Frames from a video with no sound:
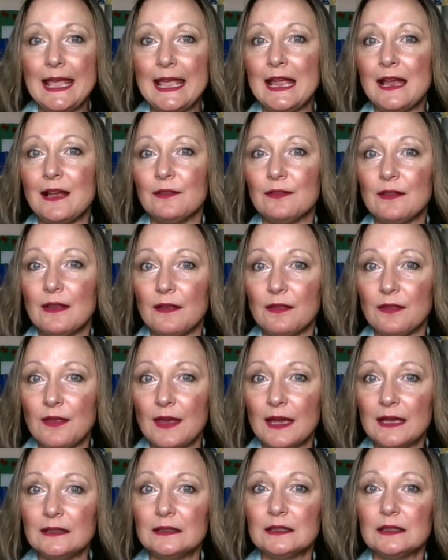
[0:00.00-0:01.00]
And
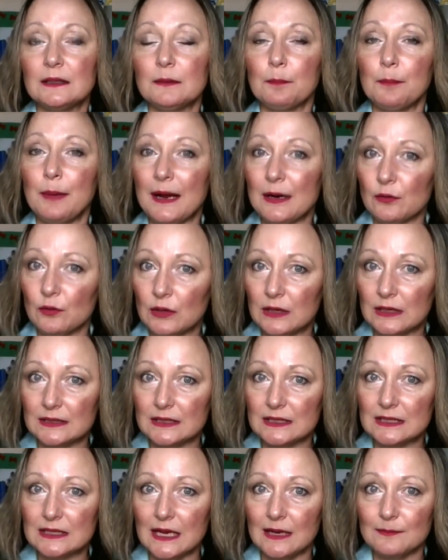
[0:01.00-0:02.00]
that power
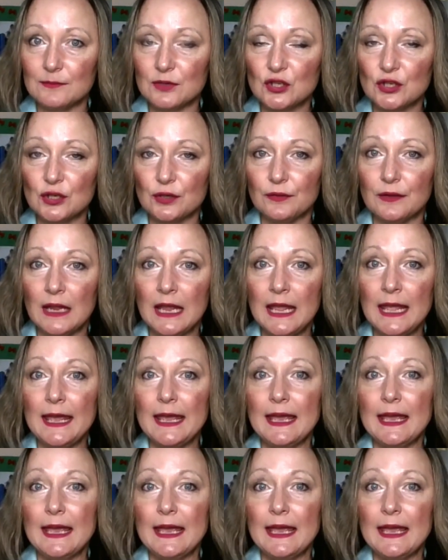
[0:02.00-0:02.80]
consumption